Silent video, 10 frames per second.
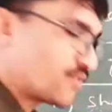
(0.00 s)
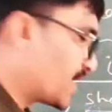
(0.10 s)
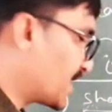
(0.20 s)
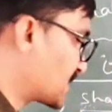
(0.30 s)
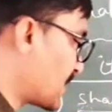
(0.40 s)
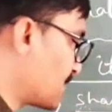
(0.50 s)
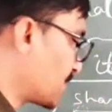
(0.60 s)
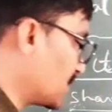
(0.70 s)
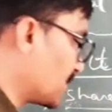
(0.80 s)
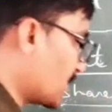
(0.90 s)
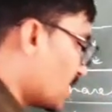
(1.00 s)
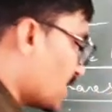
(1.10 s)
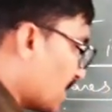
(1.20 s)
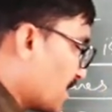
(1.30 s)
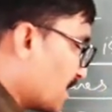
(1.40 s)
example,
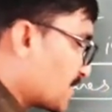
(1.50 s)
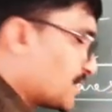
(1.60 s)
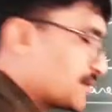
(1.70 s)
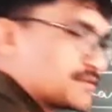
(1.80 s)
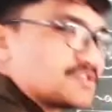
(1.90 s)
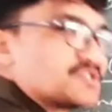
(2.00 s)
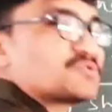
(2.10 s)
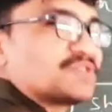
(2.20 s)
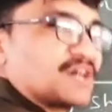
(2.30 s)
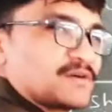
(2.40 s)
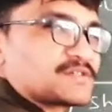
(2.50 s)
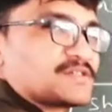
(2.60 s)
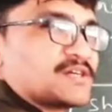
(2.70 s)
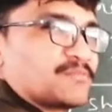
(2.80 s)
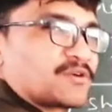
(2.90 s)
here the
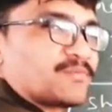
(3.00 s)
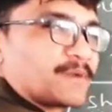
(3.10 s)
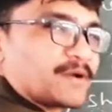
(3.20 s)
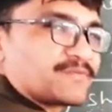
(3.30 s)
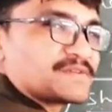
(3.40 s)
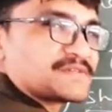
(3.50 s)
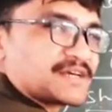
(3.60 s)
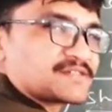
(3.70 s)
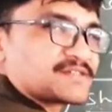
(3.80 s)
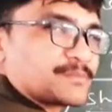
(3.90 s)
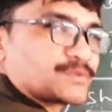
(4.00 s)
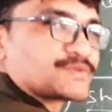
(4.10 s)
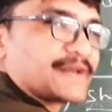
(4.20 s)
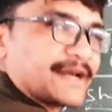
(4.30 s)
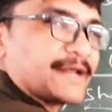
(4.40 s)
2000 number of preference shares suppose
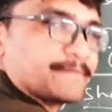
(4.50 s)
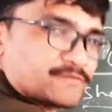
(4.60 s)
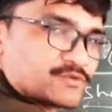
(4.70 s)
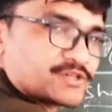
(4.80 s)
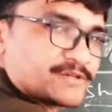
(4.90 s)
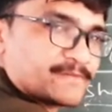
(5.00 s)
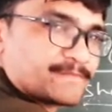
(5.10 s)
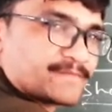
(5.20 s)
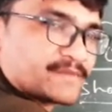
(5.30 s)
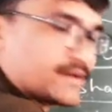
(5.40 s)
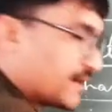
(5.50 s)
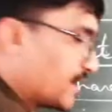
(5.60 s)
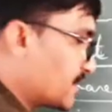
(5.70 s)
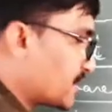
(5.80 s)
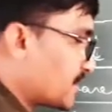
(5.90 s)
redeemed,
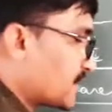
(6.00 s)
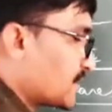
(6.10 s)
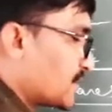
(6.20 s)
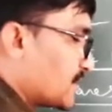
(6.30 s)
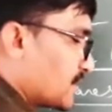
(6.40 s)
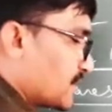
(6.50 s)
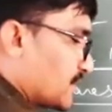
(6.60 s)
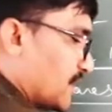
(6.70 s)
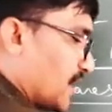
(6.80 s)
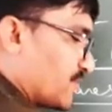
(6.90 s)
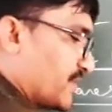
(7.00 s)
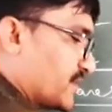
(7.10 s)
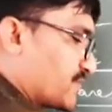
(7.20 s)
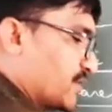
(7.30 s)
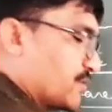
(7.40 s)
right? And
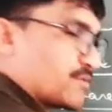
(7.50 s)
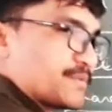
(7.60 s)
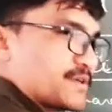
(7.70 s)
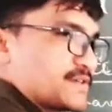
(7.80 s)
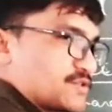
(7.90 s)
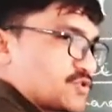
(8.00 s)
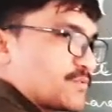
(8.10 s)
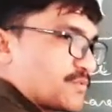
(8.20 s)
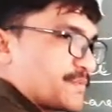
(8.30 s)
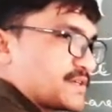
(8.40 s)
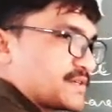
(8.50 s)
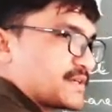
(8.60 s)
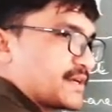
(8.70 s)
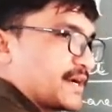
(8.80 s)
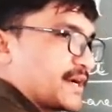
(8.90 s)
face value rupees, each of rupees
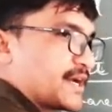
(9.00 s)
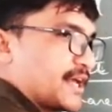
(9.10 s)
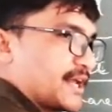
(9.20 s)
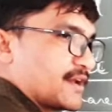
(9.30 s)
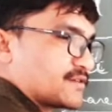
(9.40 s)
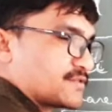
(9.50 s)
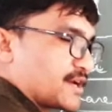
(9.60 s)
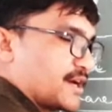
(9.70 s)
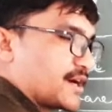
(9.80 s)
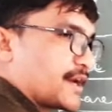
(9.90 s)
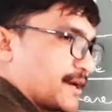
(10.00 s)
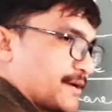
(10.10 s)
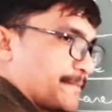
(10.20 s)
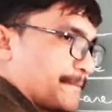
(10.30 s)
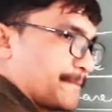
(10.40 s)

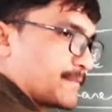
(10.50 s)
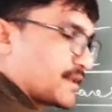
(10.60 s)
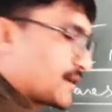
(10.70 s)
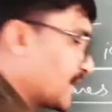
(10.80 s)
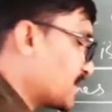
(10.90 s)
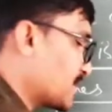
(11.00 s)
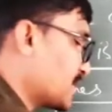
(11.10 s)
100, right?